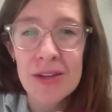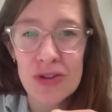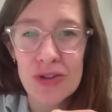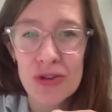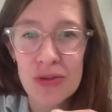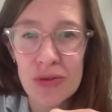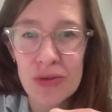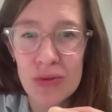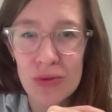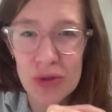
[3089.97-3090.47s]

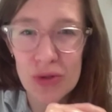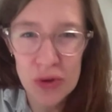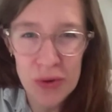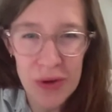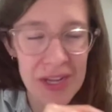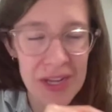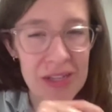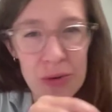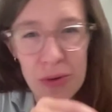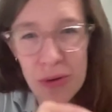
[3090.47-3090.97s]
to
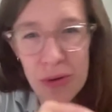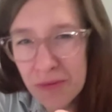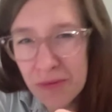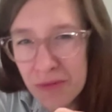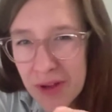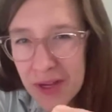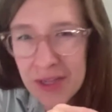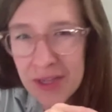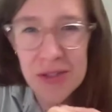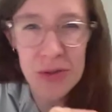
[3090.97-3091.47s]
treat or
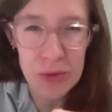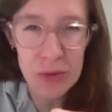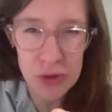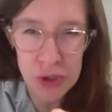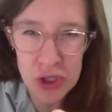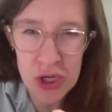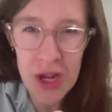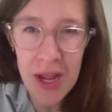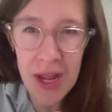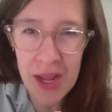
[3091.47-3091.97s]
fix or
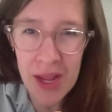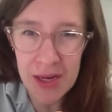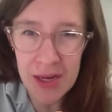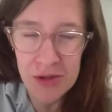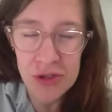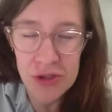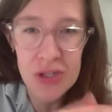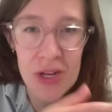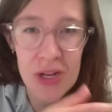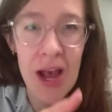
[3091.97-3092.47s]

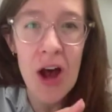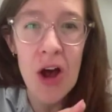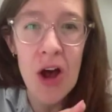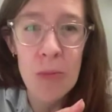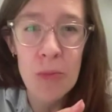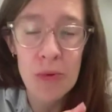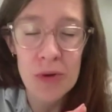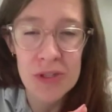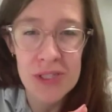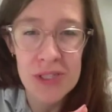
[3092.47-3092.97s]
change to
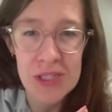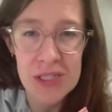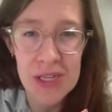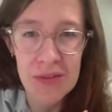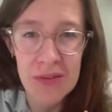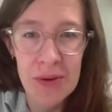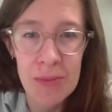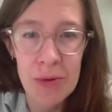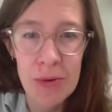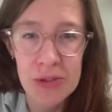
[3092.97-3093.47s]
help with
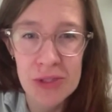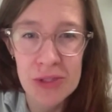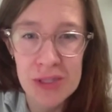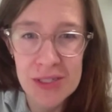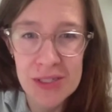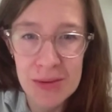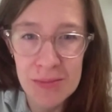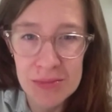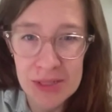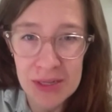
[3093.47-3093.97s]
cystic fibrosis
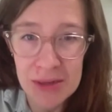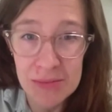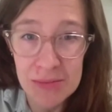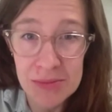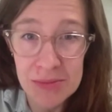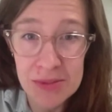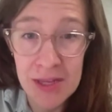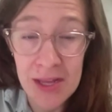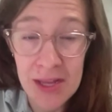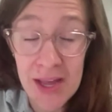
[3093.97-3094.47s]

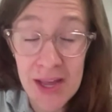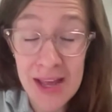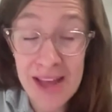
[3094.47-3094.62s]
symptoms.